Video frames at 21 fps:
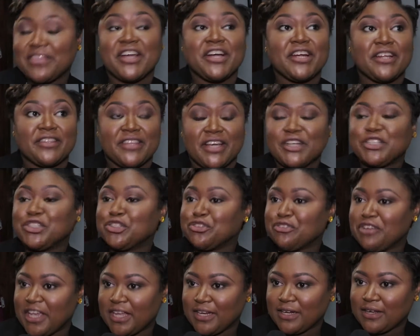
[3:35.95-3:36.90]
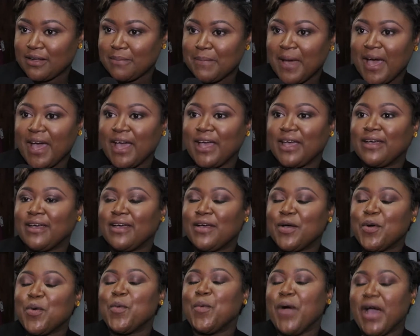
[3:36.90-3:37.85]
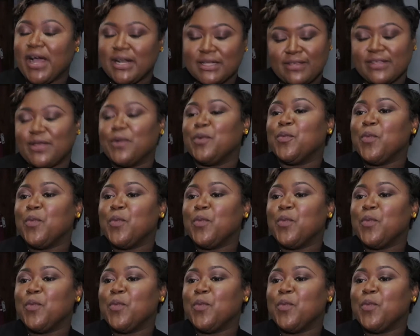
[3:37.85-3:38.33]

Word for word: They're, they are trained by, I'll say,